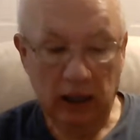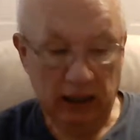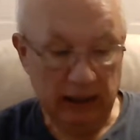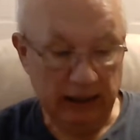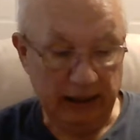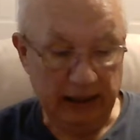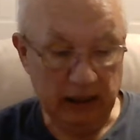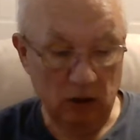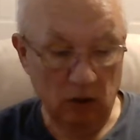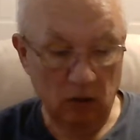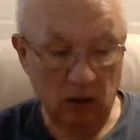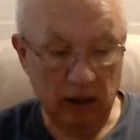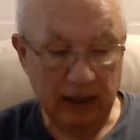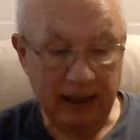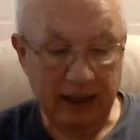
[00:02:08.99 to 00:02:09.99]

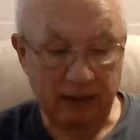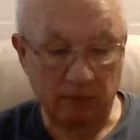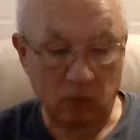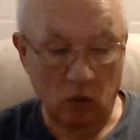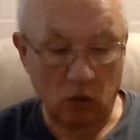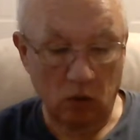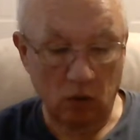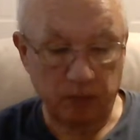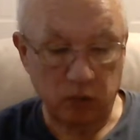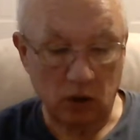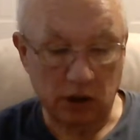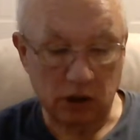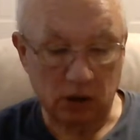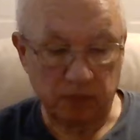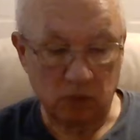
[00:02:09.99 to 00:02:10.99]
legal, and moral
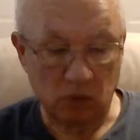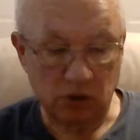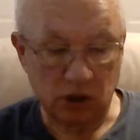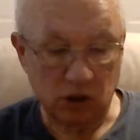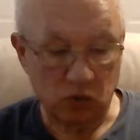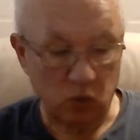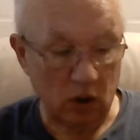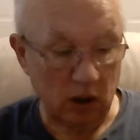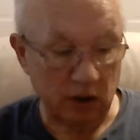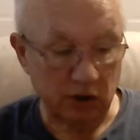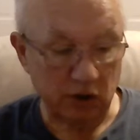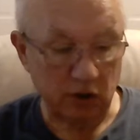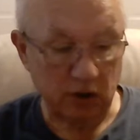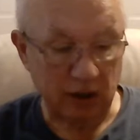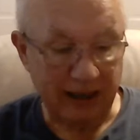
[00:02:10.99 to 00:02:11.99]
principles, as well as
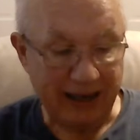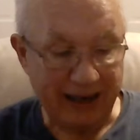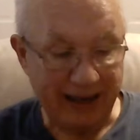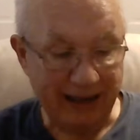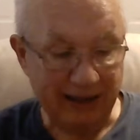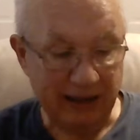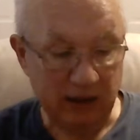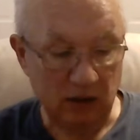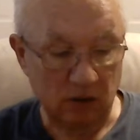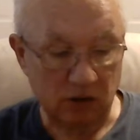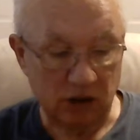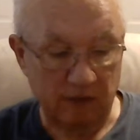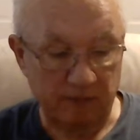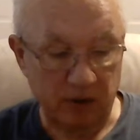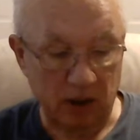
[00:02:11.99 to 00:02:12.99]
to the ideals
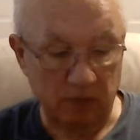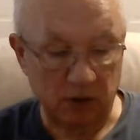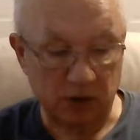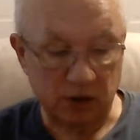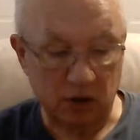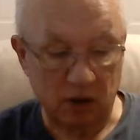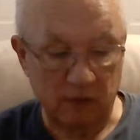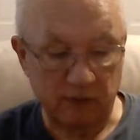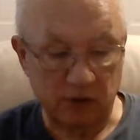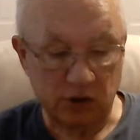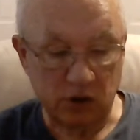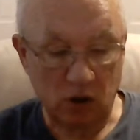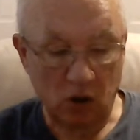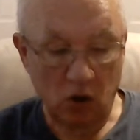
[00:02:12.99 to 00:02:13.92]
of public service,